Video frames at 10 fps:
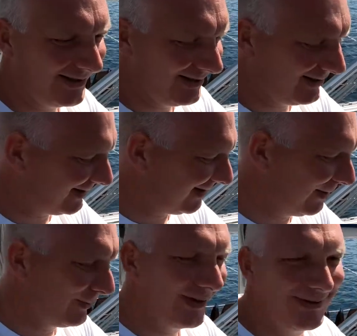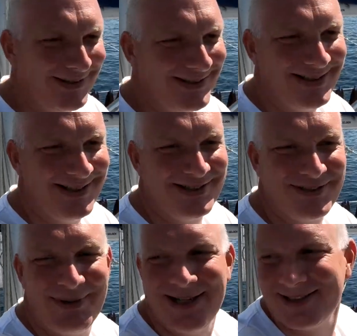this kind of weather, it's
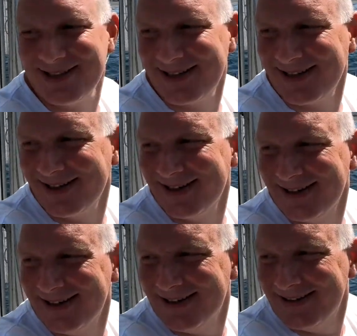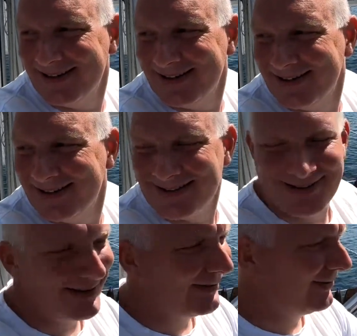magic. So